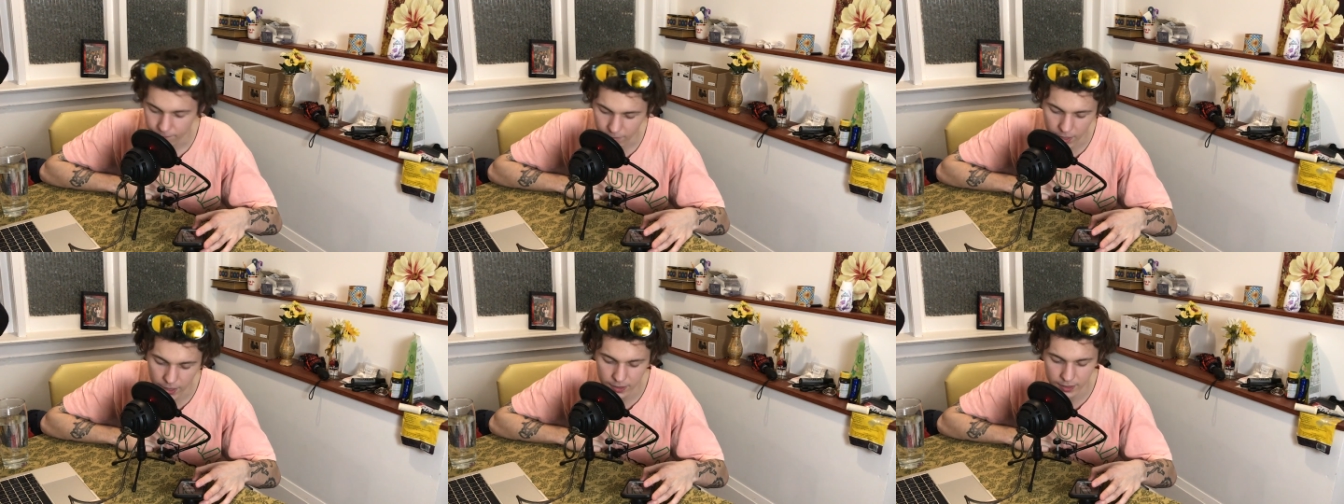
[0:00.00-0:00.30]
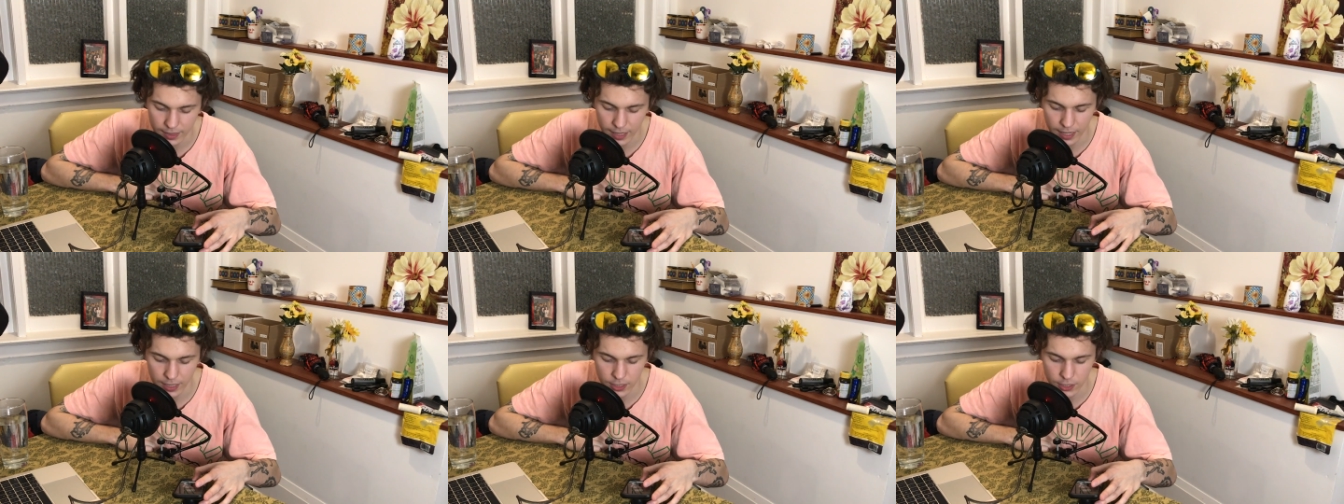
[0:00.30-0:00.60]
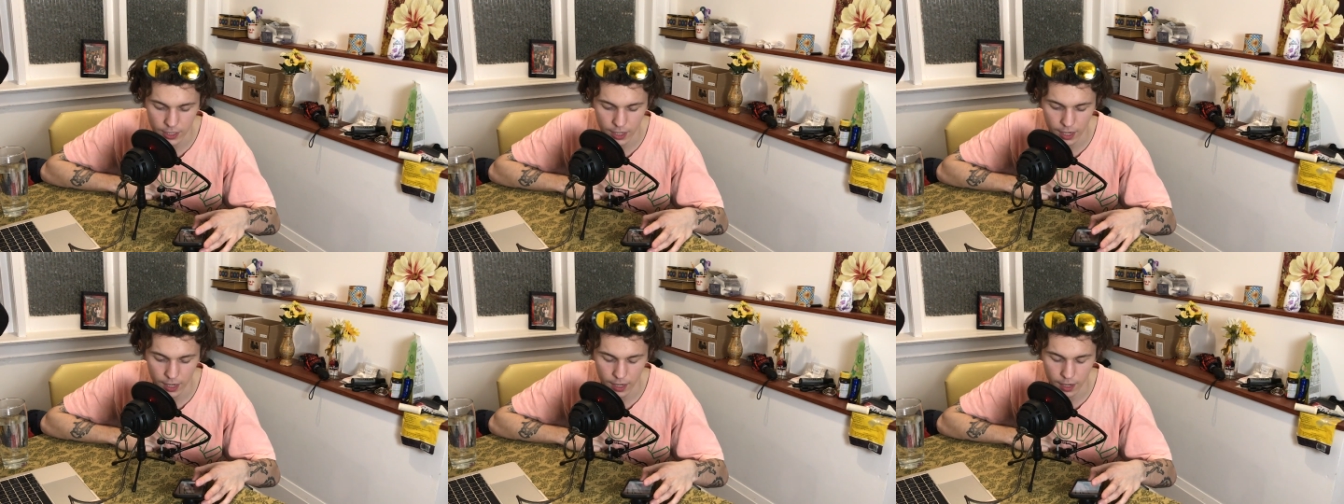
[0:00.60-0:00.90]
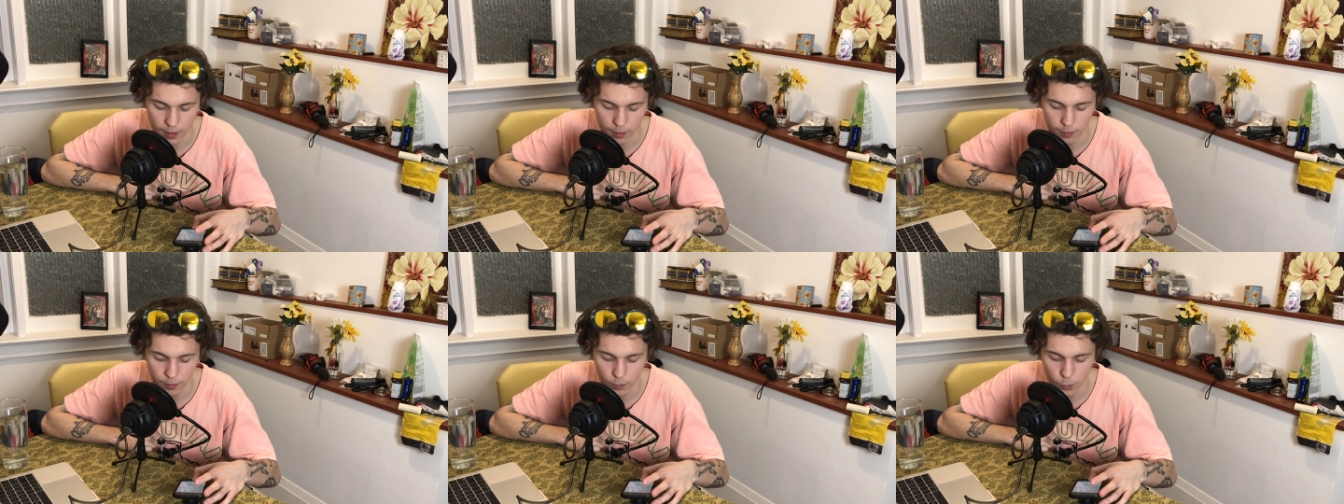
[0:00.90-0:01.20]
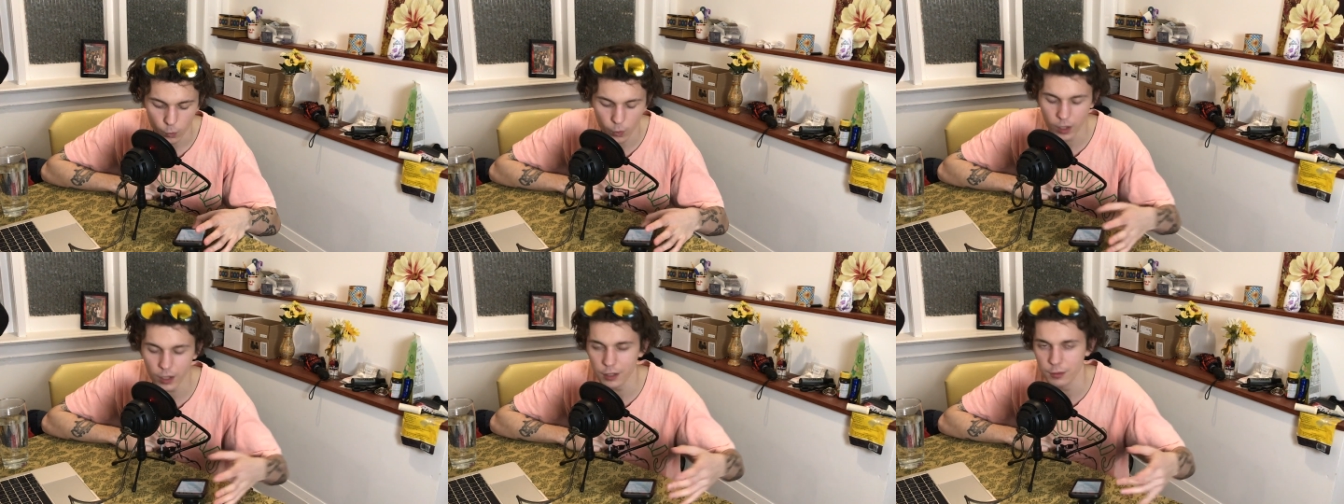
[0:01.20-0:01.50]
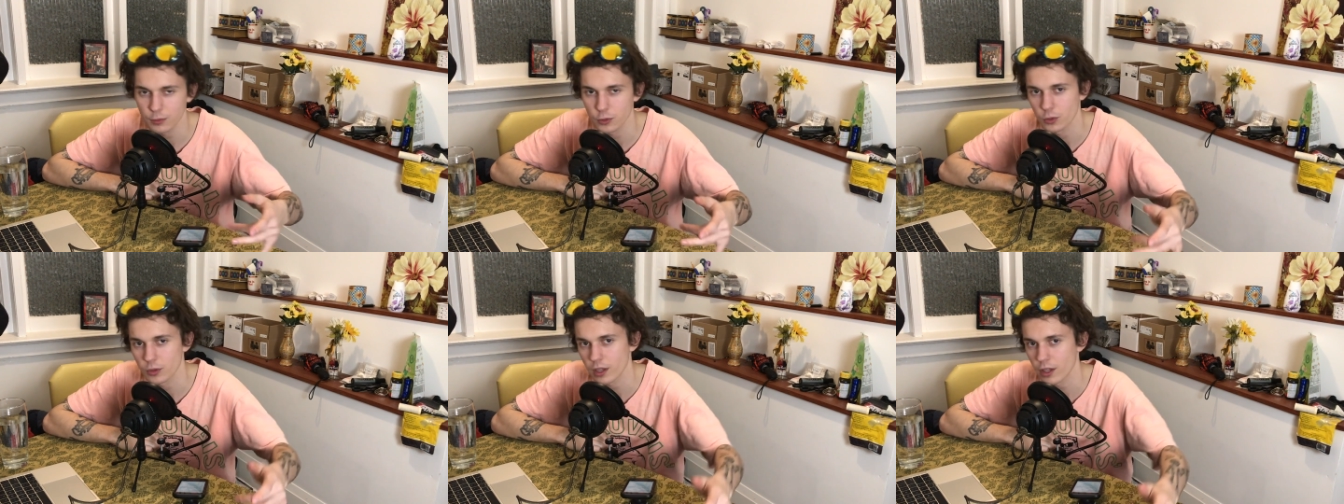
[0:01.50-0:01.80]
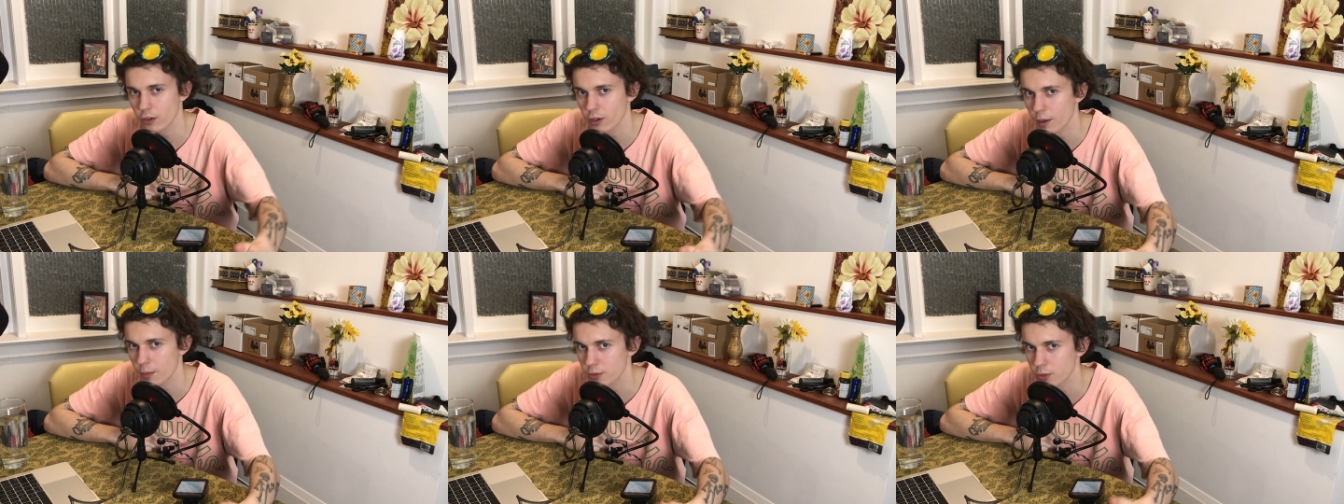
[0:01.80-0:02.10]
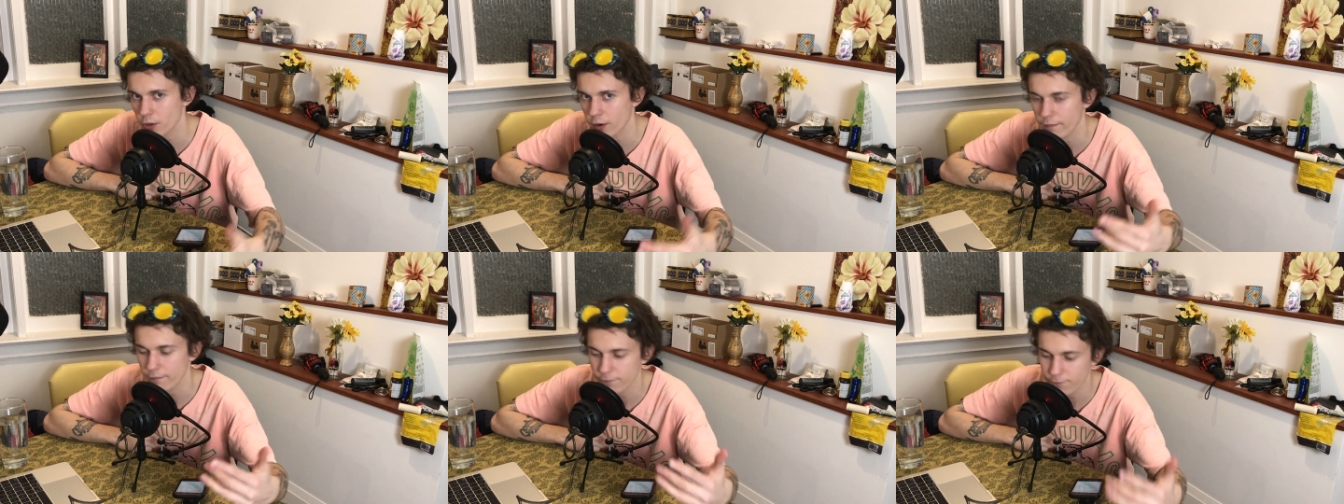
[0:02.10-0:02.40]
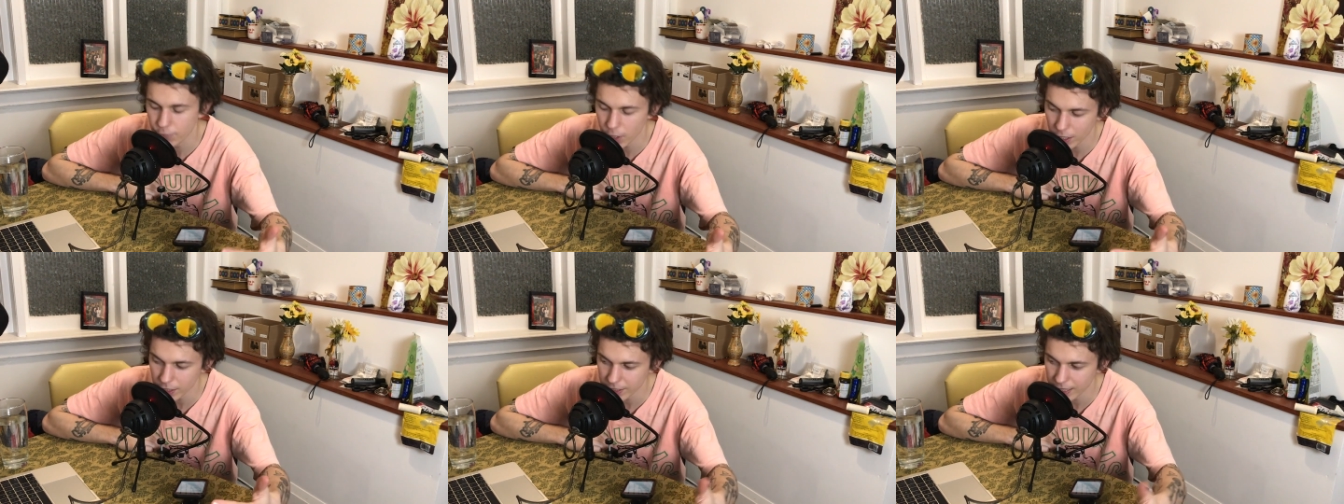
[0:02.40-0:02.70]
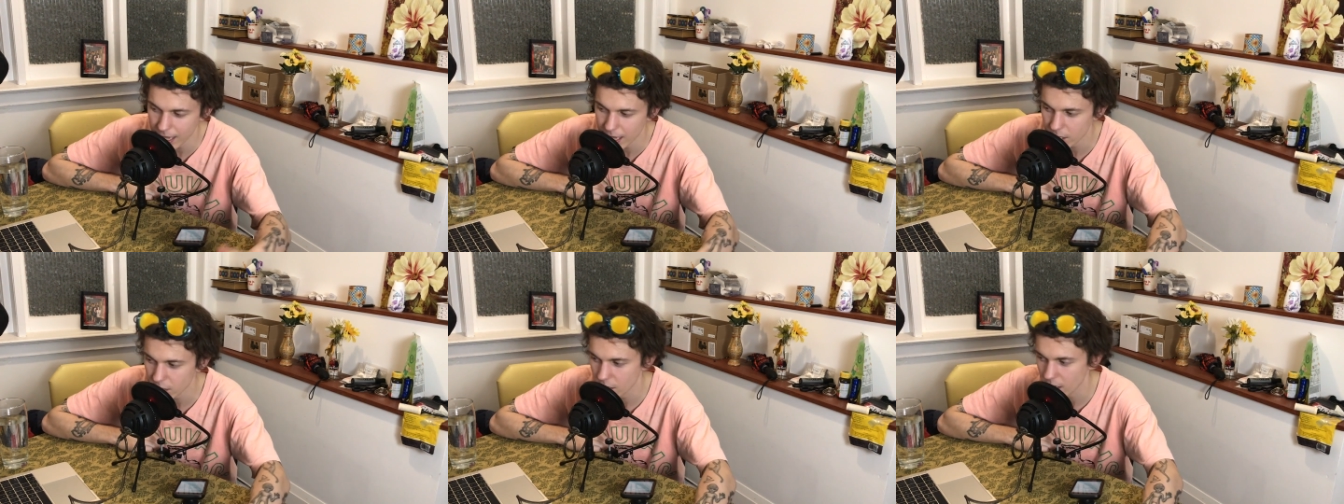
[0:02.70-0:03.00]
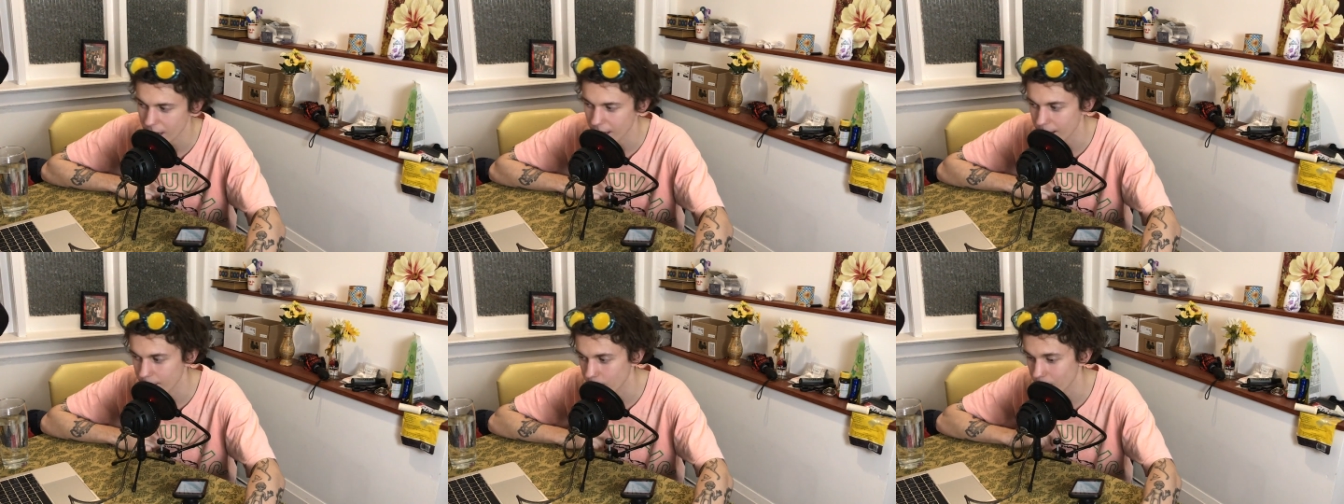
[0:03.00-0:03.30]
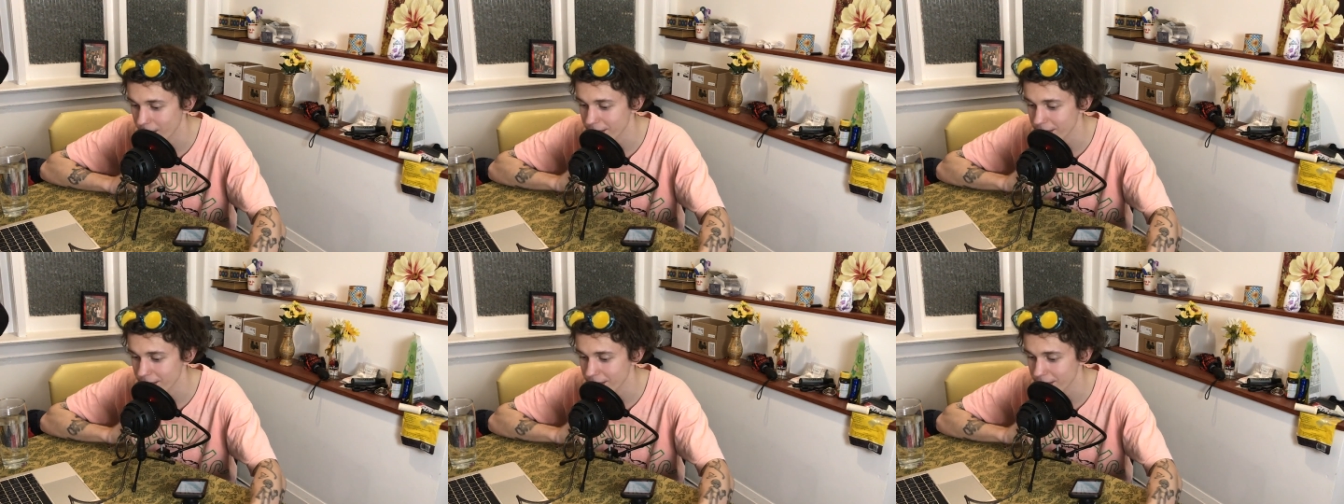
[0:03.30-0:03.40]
Fuck that job. Welcome to another episode of Fuck That Job,